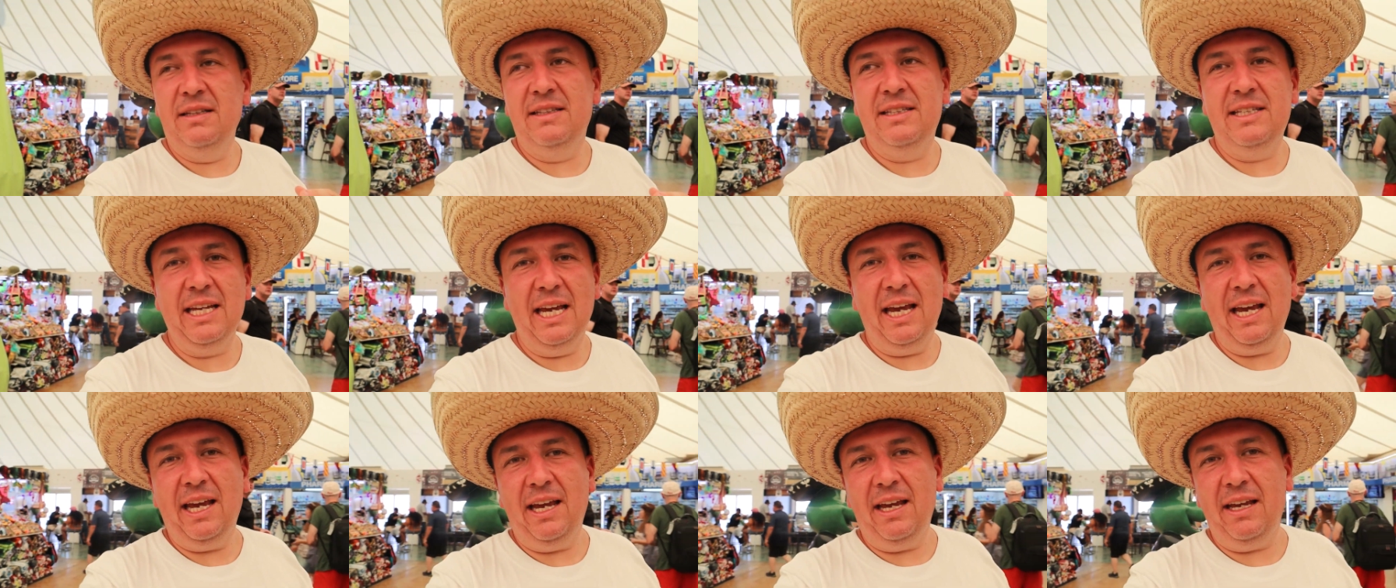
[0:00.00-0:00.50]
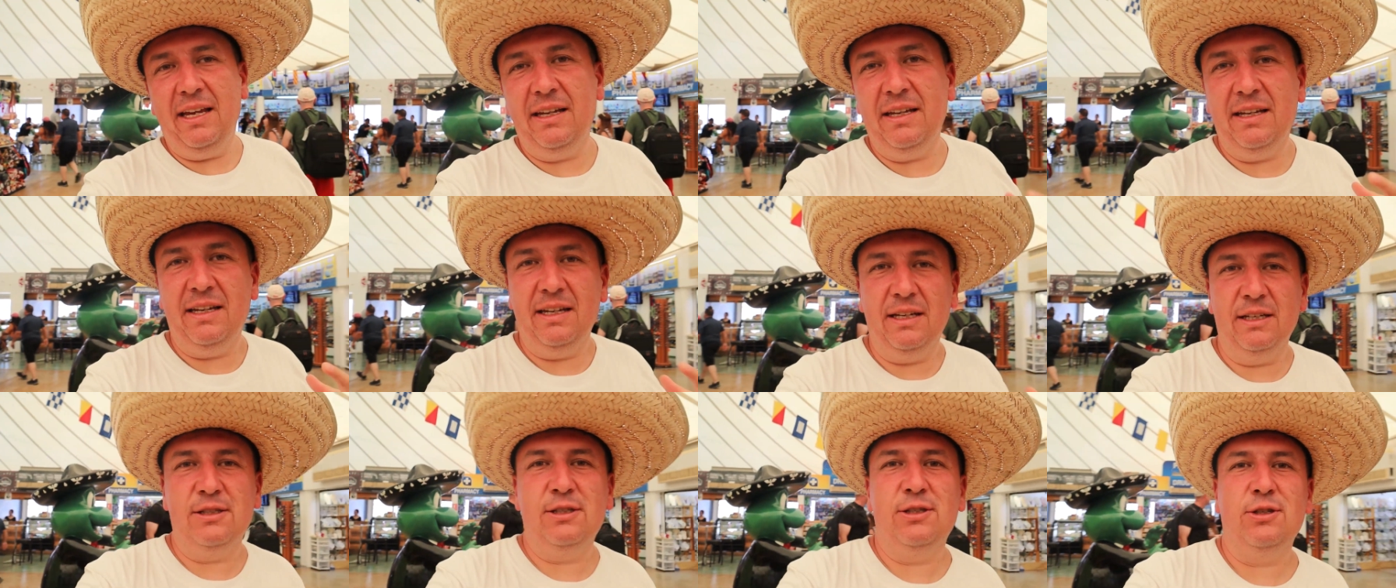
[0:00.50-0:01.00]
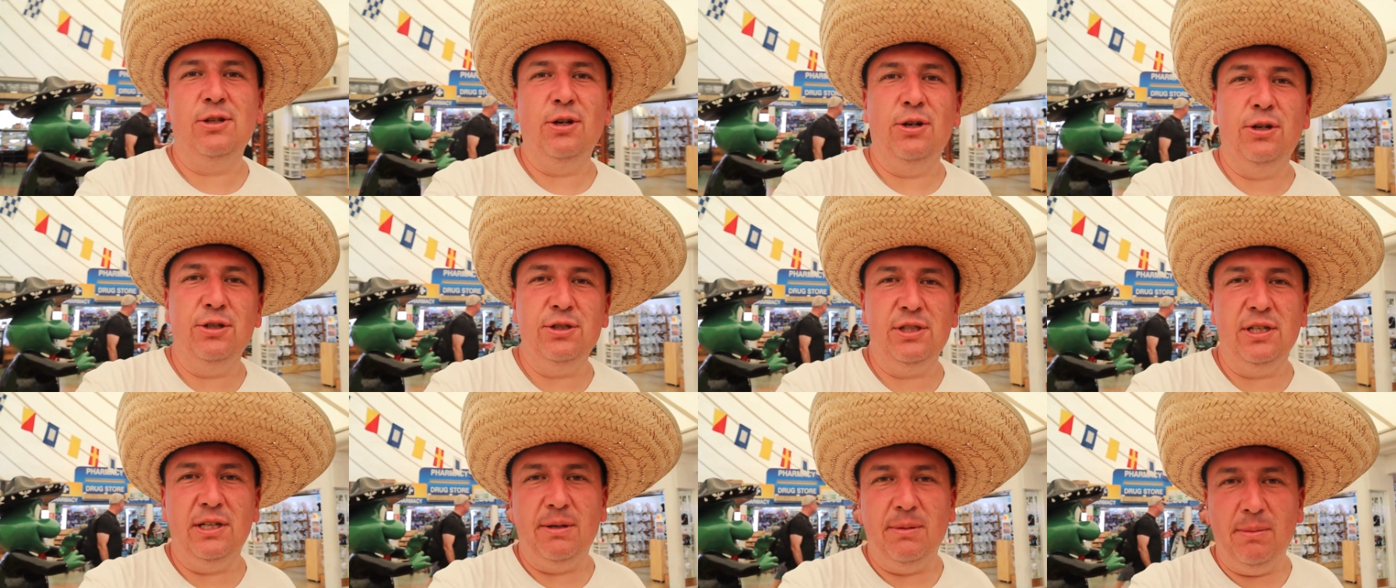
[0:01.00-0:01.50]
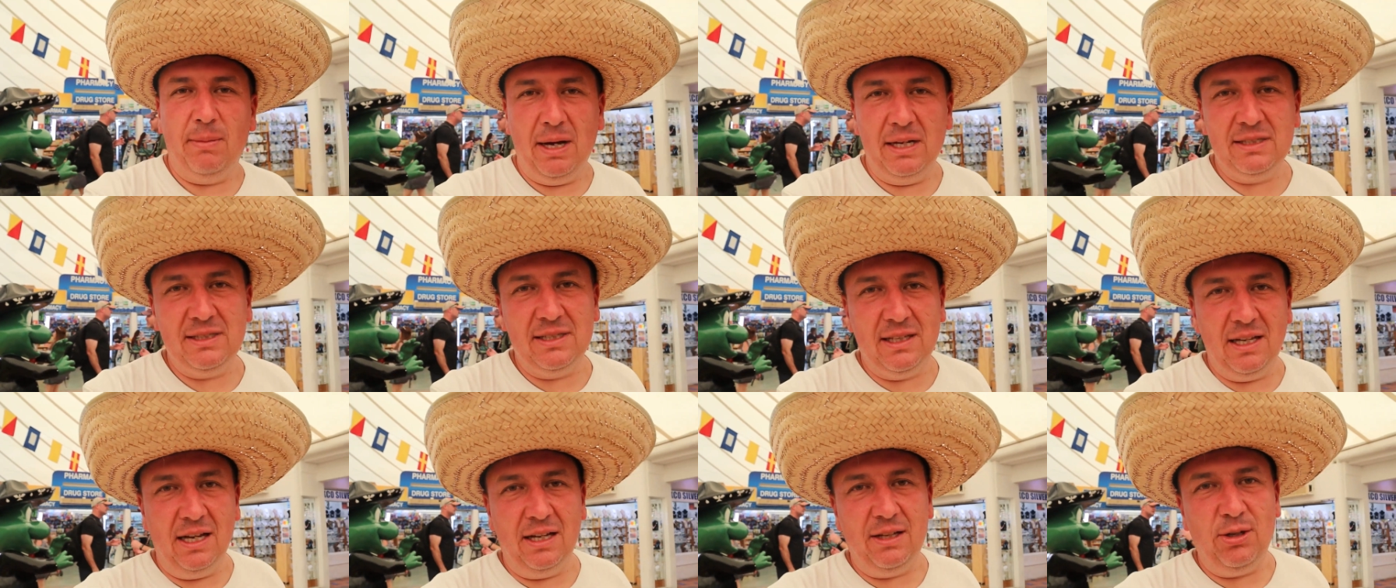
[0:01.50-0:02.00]
day excursion in
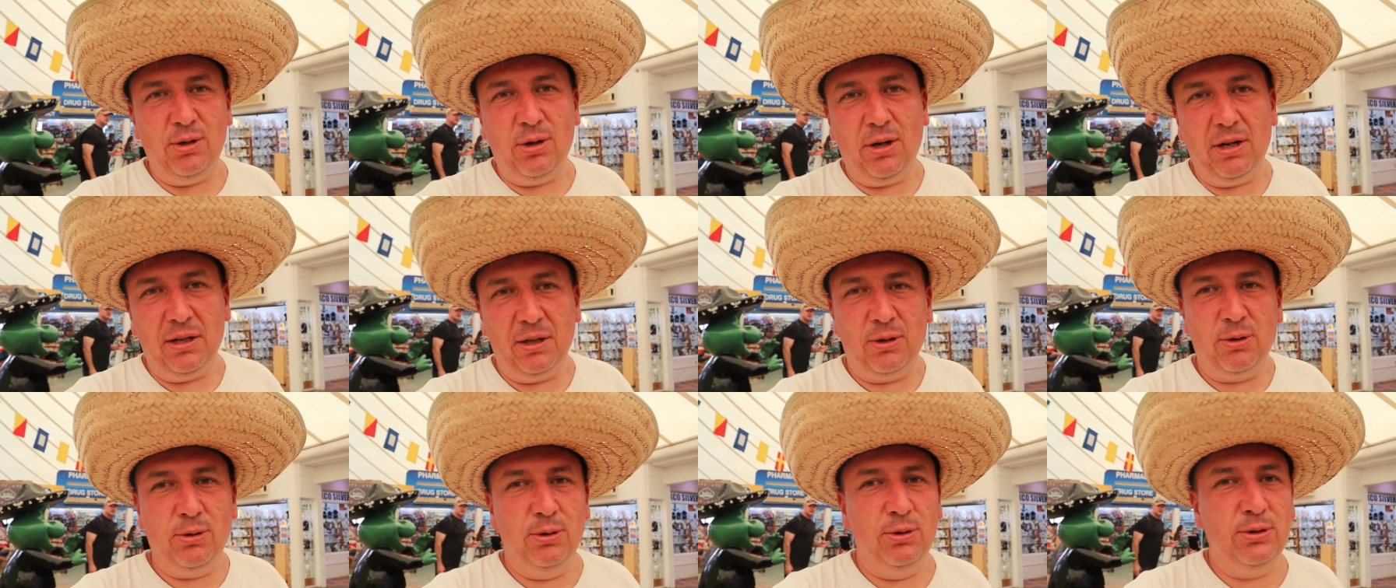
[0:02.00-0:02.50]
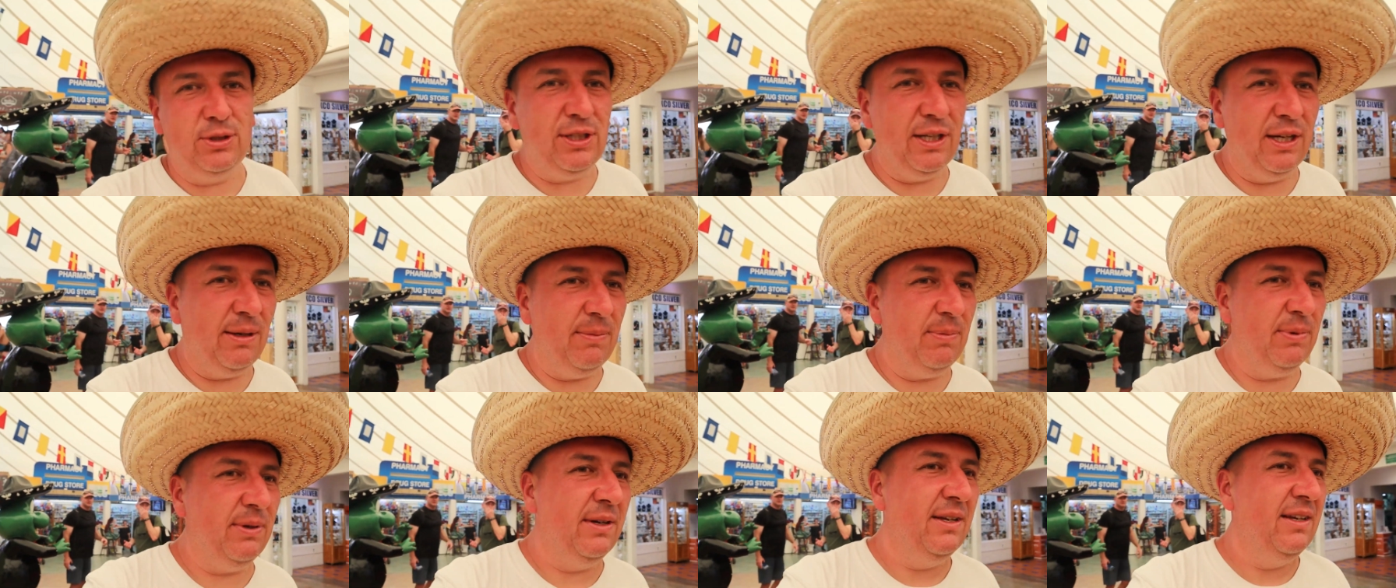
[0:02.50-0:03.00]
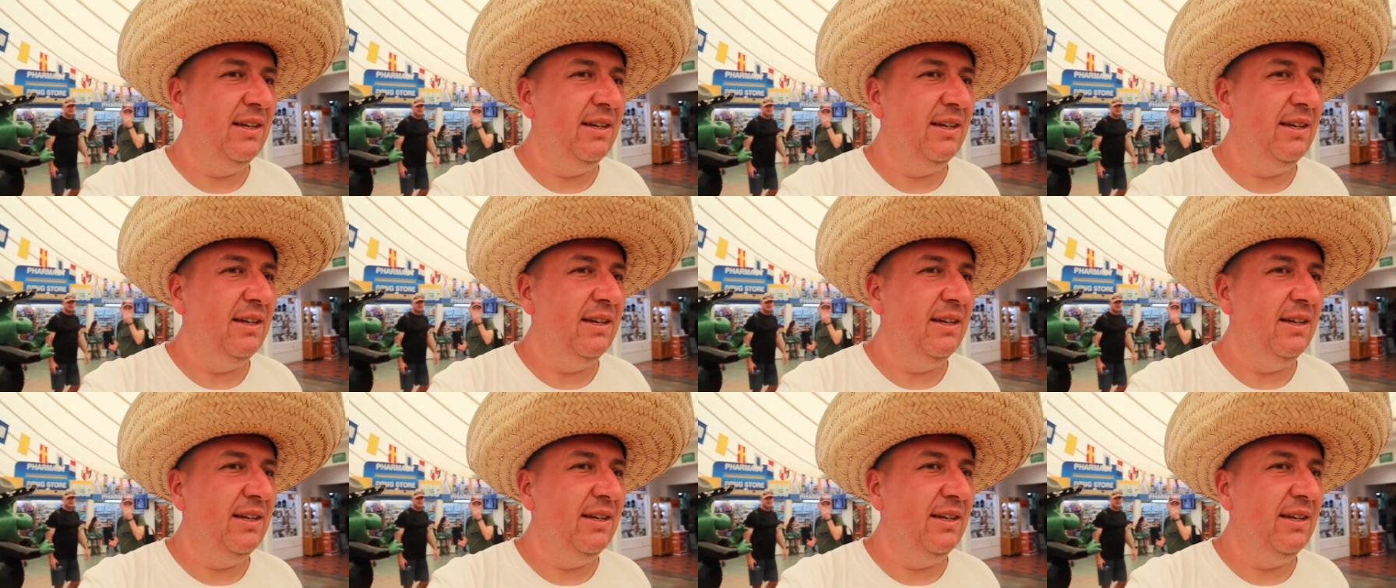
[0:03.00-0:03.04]
Mazatlan, you're on a cruise ship,